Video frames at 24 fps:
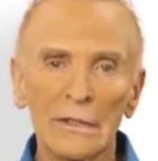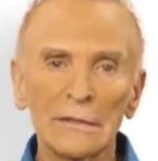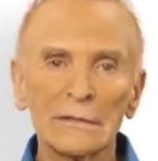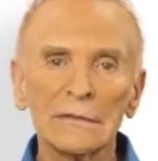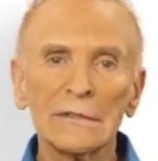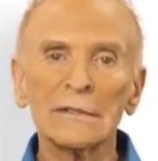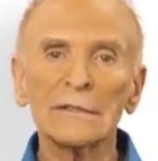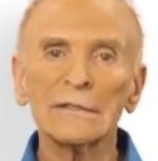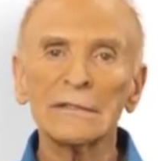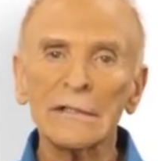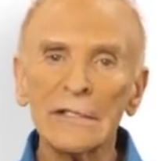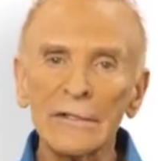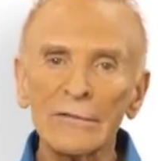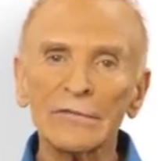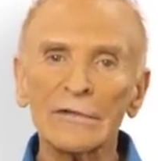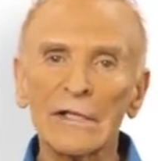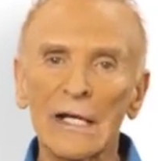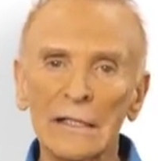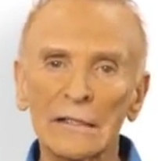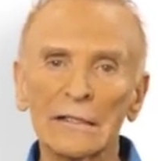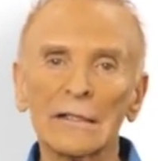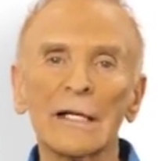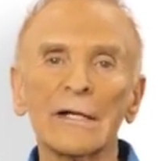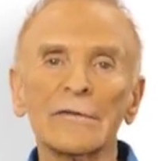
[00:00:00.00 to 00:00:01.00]
to live
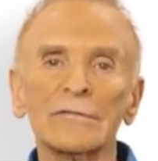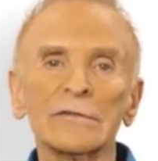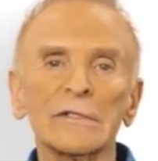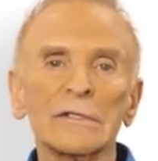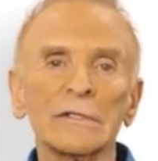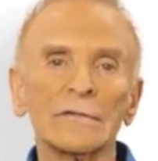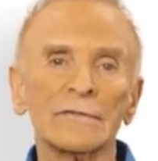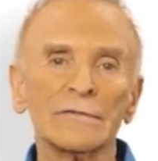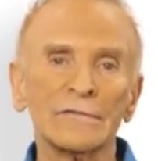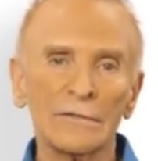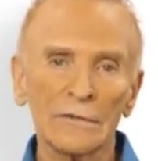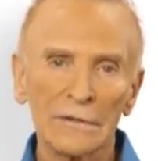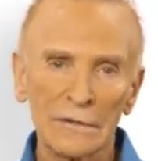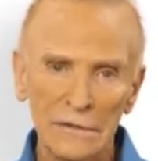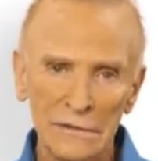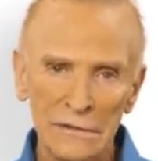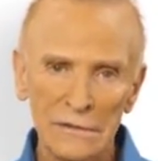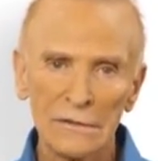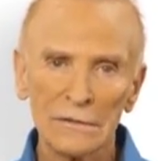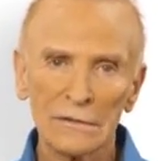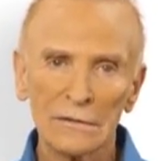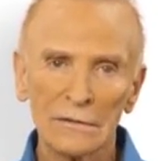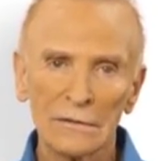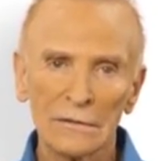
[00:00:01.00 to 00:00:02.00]
that life to the
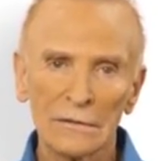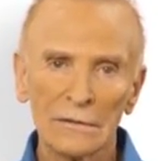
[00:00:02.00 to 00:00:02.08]
fullest.